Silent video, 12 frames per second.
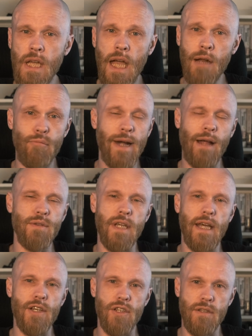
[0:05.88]
and
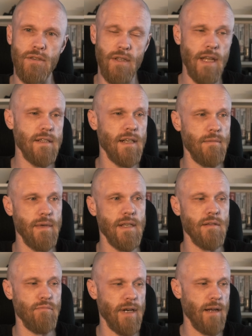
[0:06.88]
pronunciations, and there's going to be
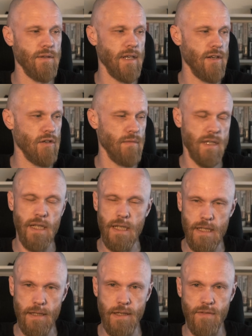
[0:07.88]
some pronunciation
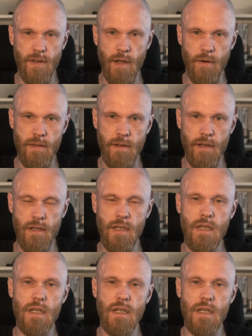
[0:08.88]
mistakes in this video, I think,